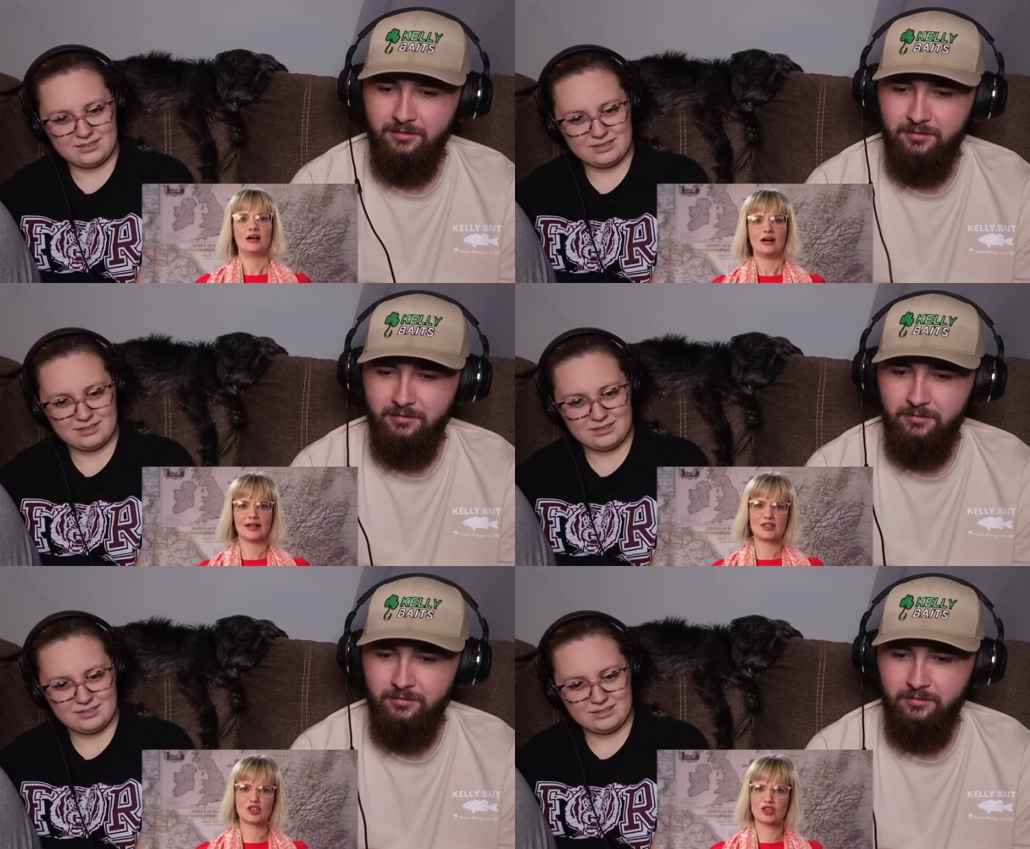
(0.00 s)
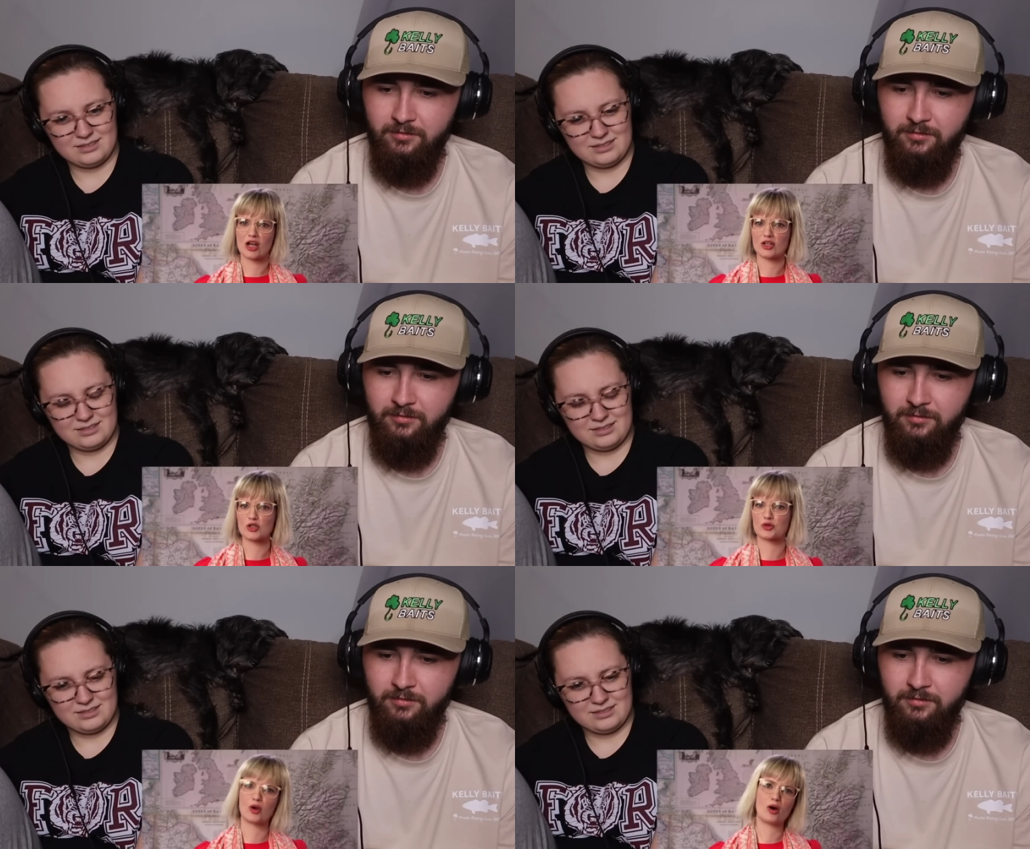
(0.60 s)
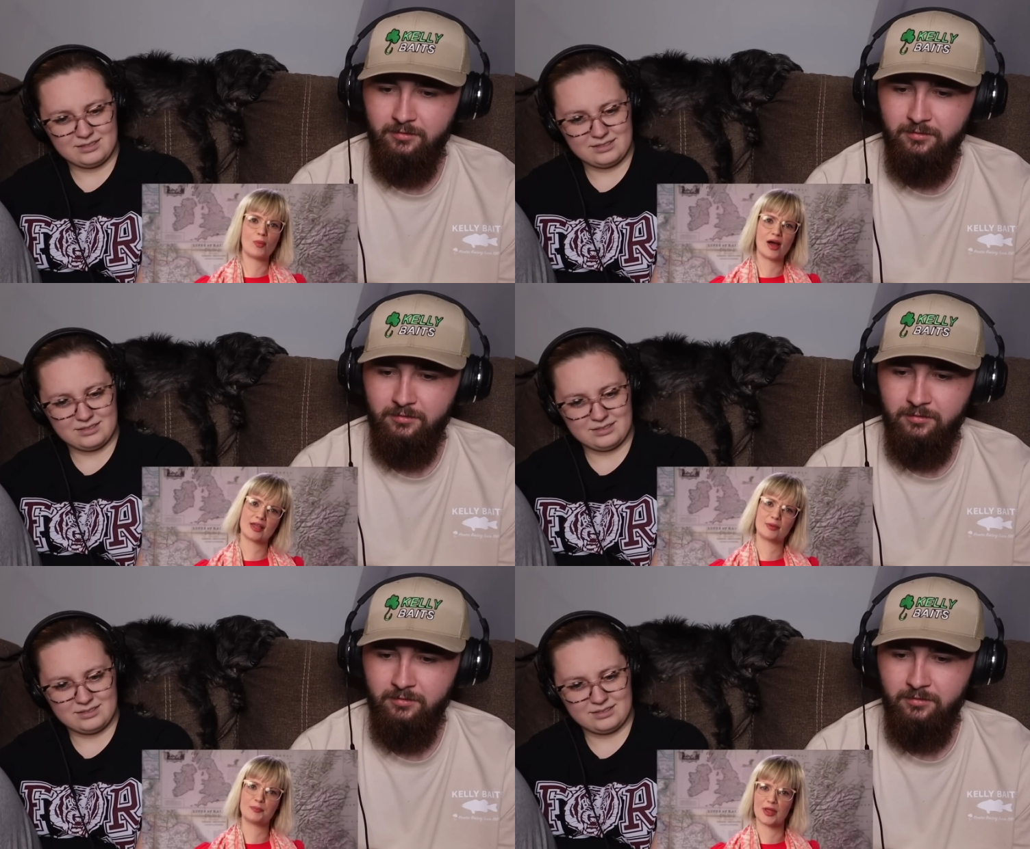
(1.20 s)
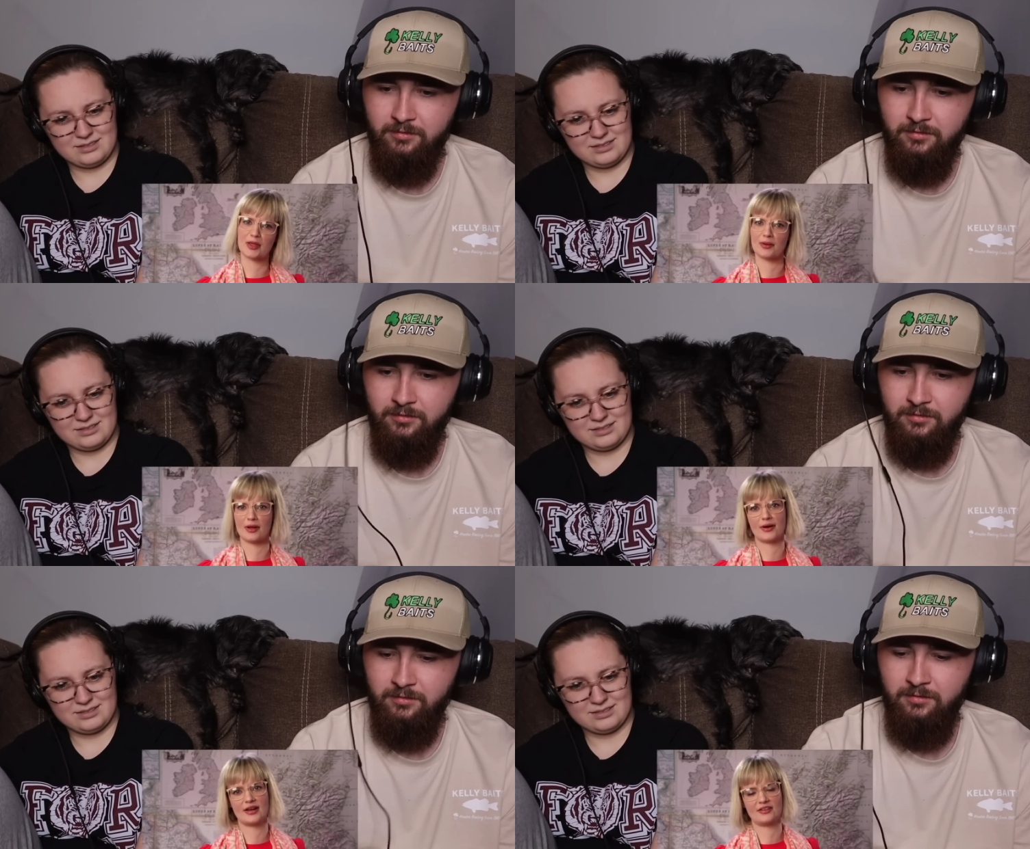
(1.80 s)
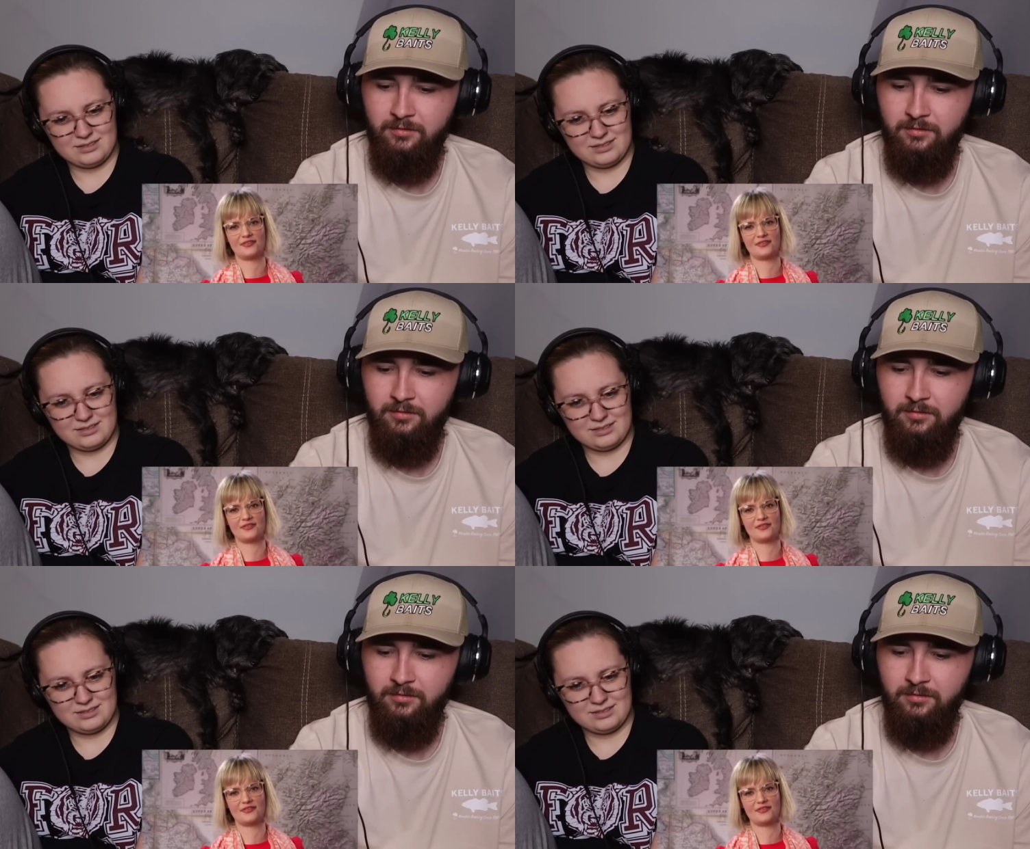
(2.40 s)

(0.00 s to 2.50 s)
Speaker 1: I done dropped my computer in